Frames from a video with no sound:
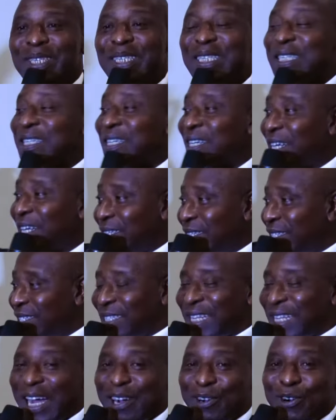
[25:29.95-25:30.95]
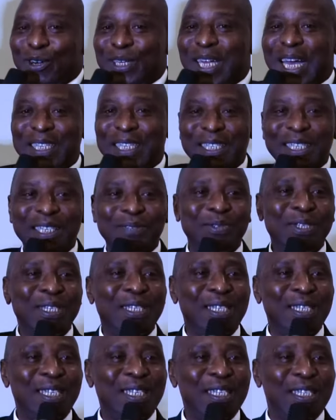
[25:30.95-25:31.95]
the grace that God has
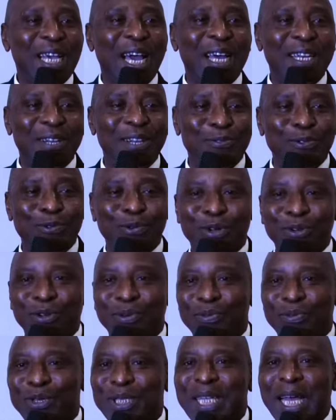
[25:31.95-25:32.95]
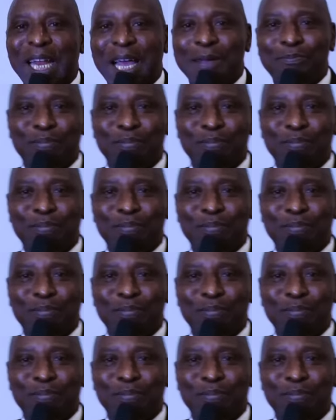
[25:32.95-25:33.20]
given each and every one of us. And I